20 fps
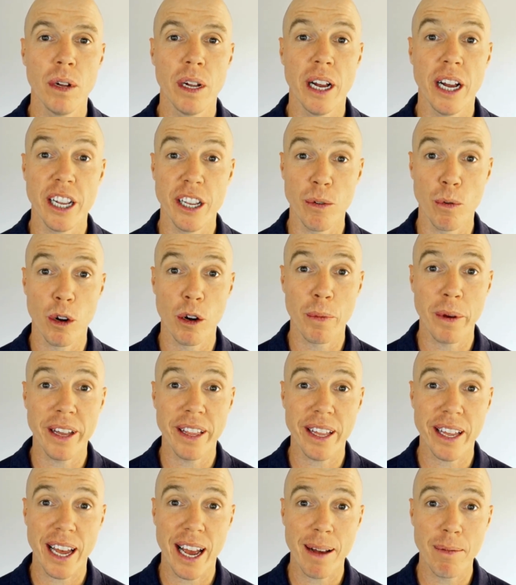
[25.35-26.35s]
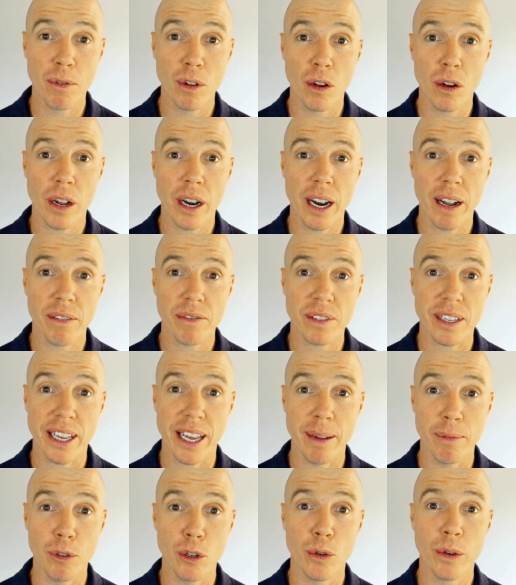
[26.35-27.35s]
and you want to be in the game long enough to
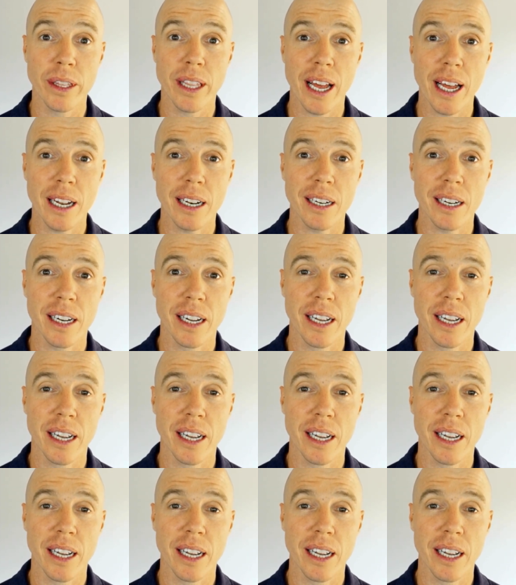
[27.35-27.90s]
keep doing that,